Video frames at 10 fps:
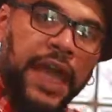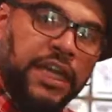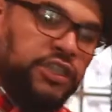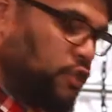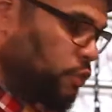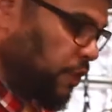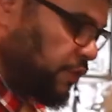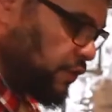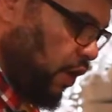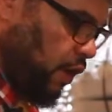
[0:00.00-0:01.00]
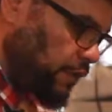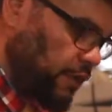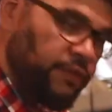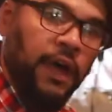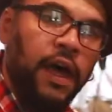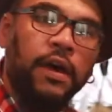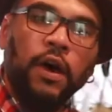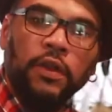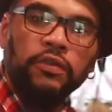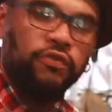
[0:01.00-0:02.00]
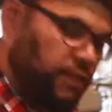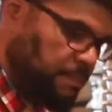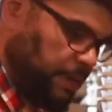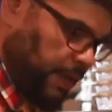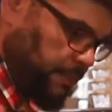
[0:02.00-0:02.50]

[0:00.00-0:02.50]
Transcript: Asian twist on this recipe.